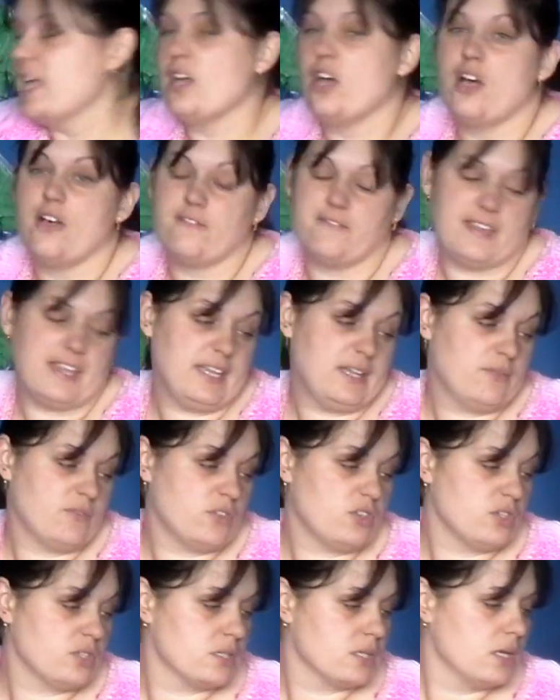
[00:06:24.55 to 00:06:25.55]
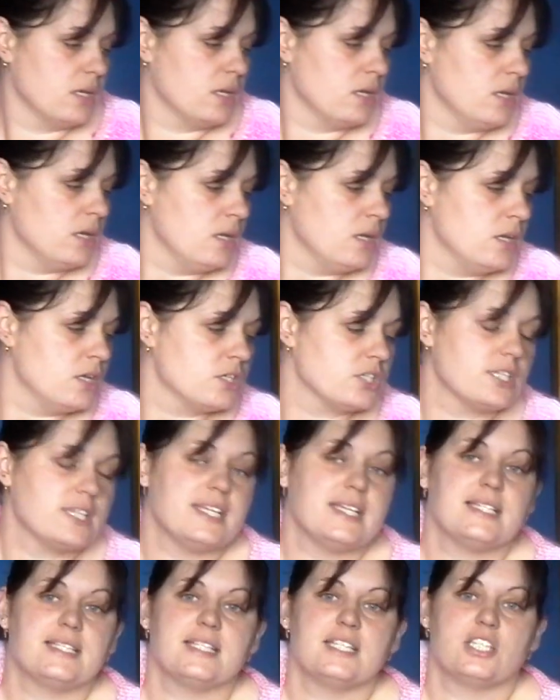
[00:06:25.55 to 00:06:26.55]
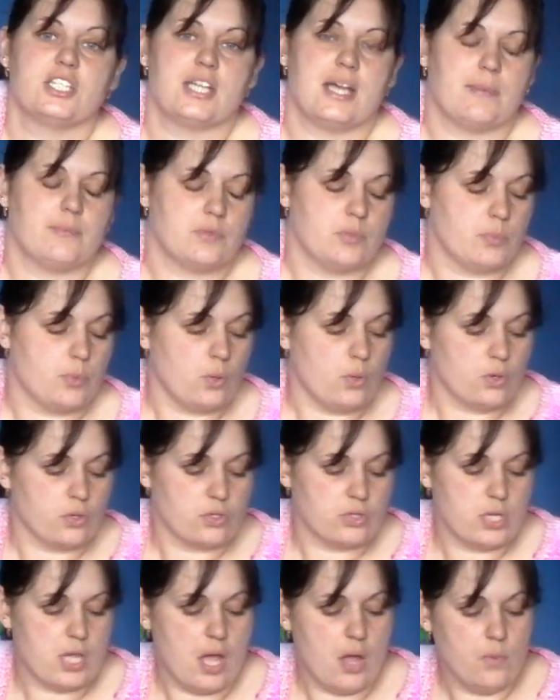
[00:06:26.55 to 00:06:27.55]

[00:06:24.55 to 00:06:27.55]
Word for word: they are favourites. So these are the chapter books.